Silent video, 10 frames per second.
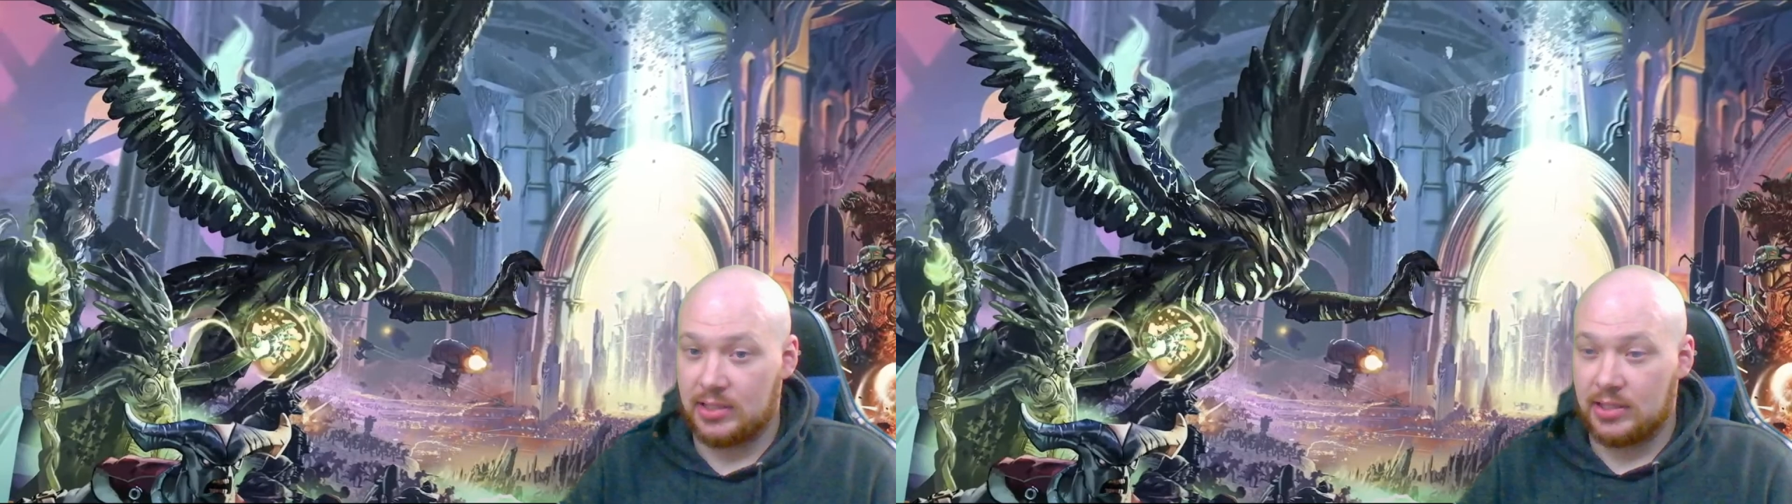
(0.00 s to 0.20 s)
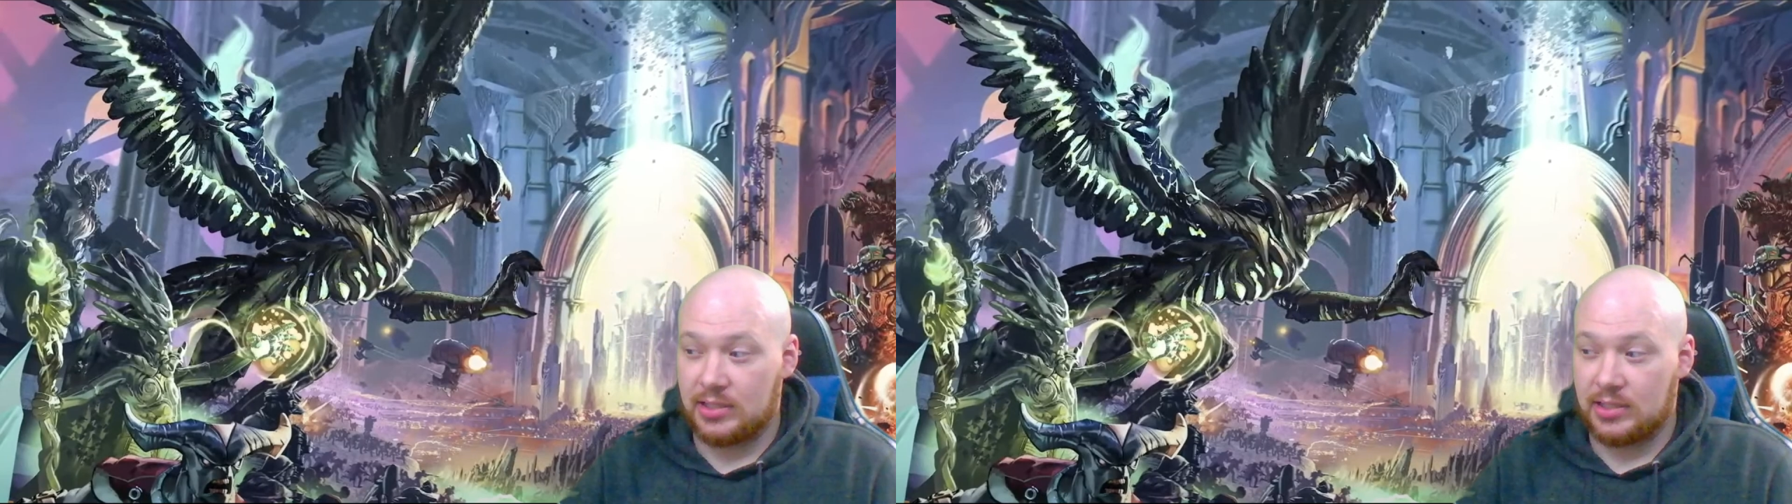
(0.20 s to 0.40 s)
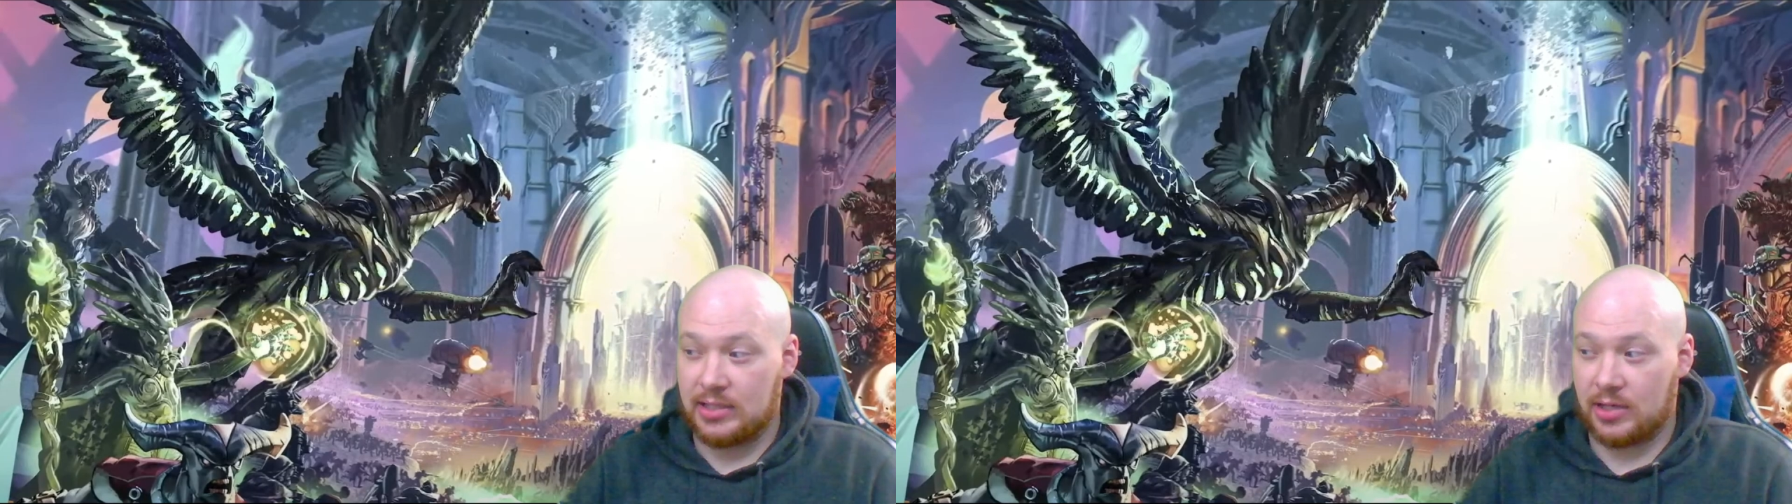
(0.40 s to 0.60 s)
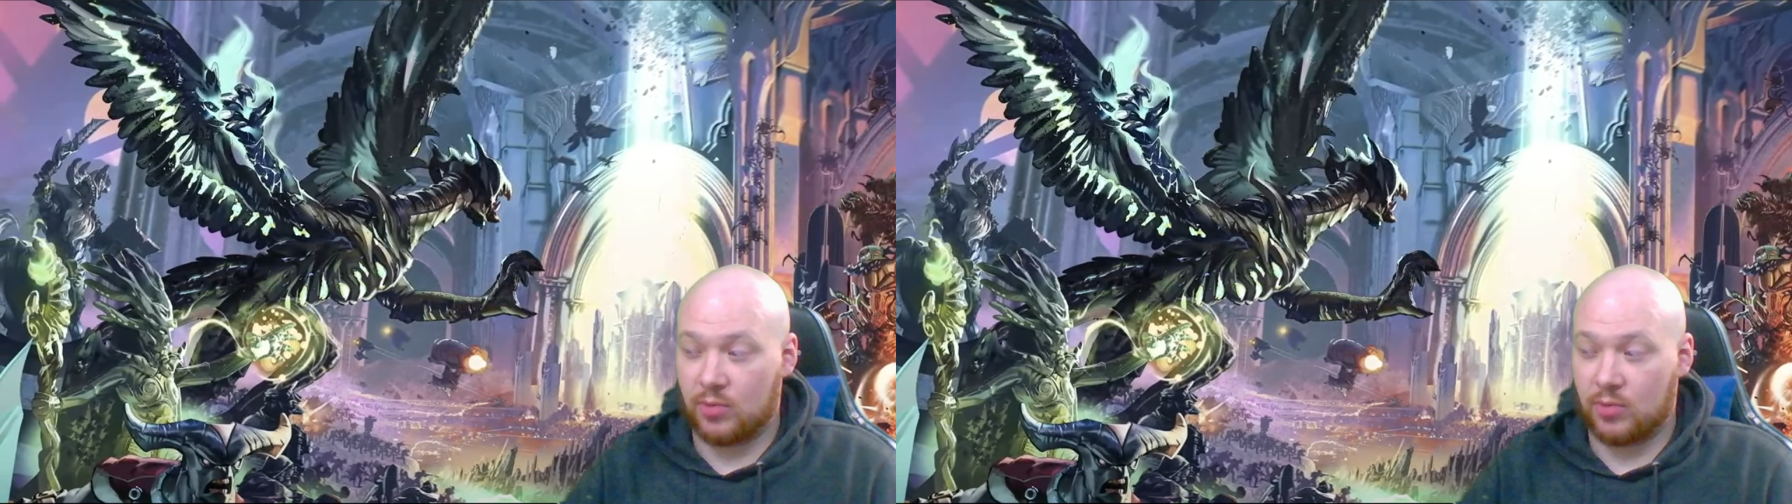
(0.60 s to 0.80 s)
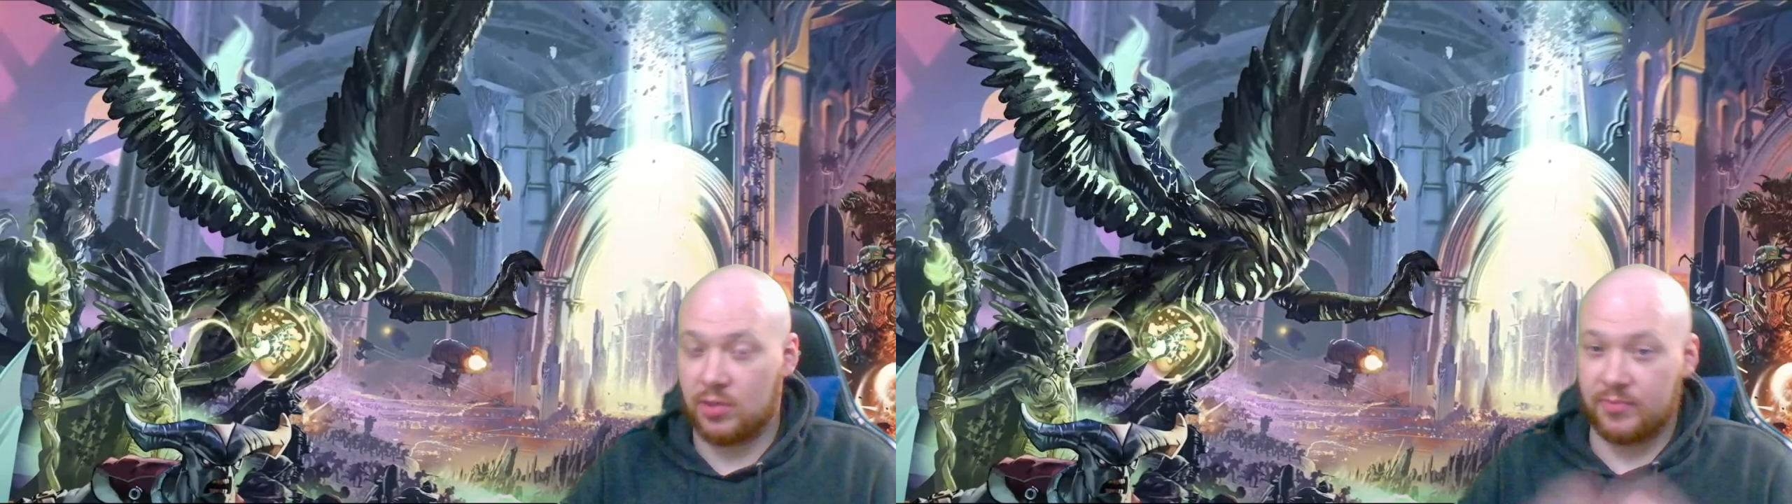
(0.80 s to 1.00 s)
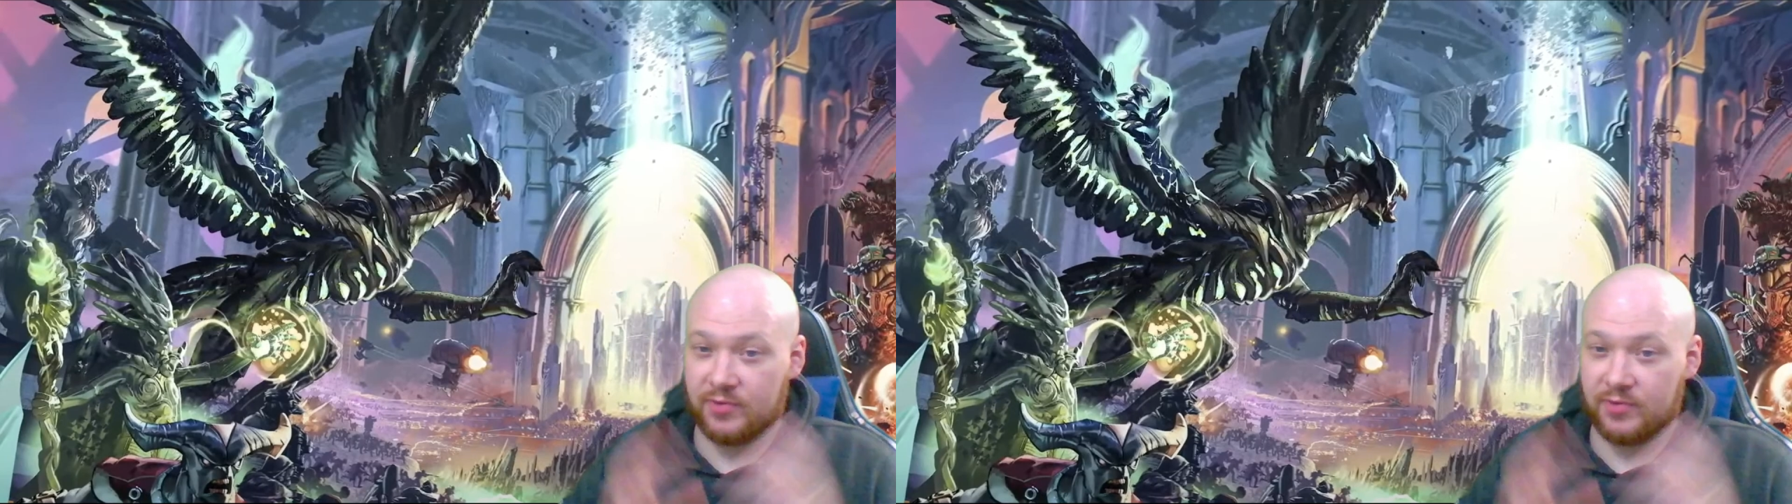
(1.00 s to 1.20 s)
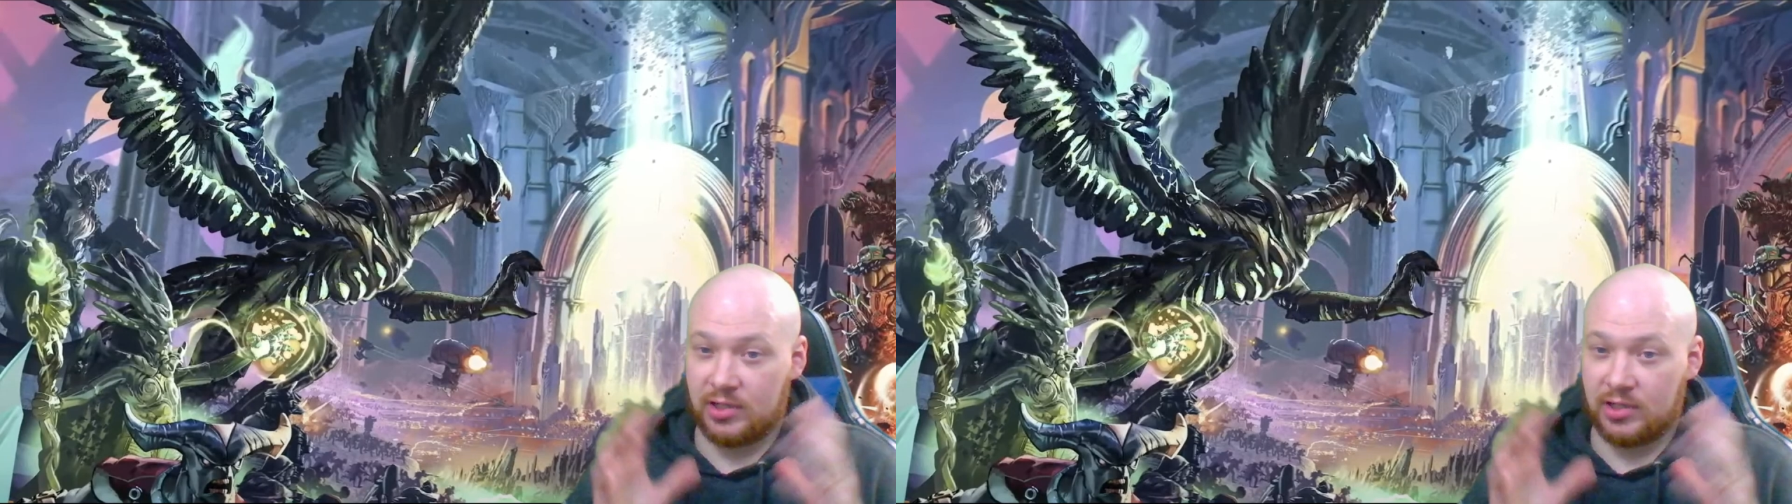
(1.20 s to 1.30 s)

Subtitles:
Now, I want to be very